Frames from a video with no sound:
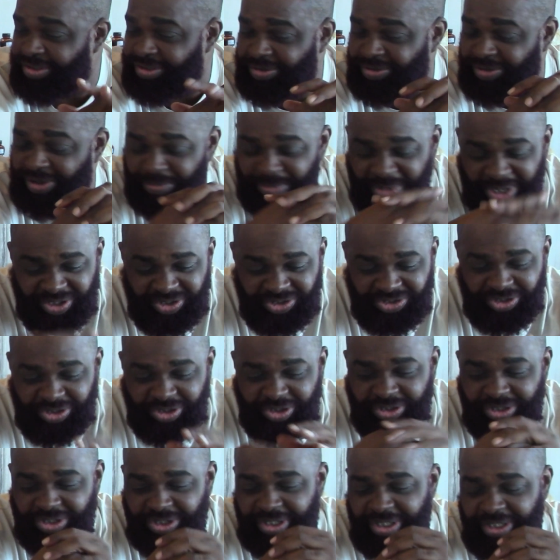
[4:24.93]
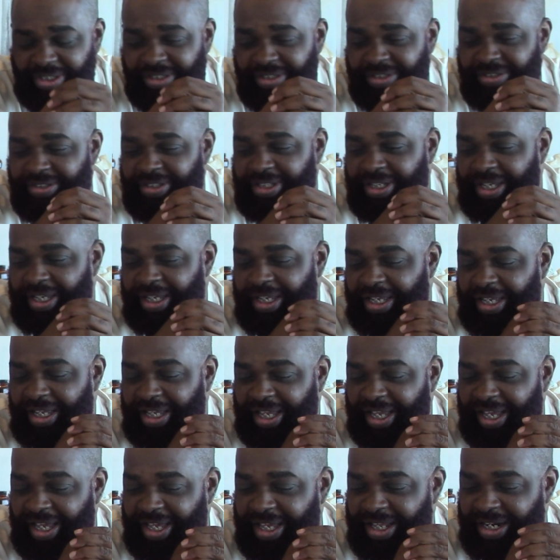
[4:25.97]
So I made the sugar cookies.
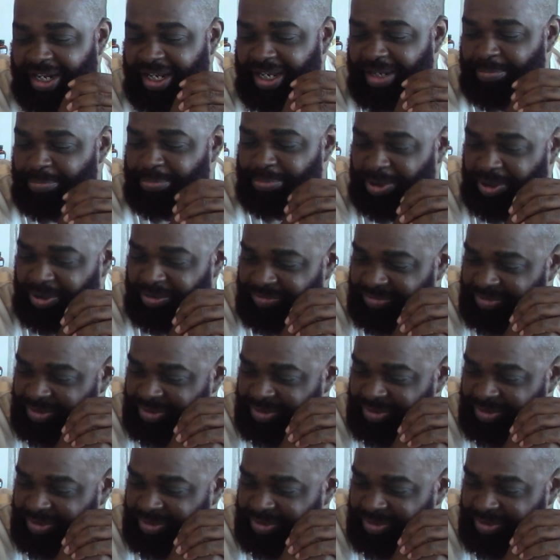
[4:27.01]
And I burnt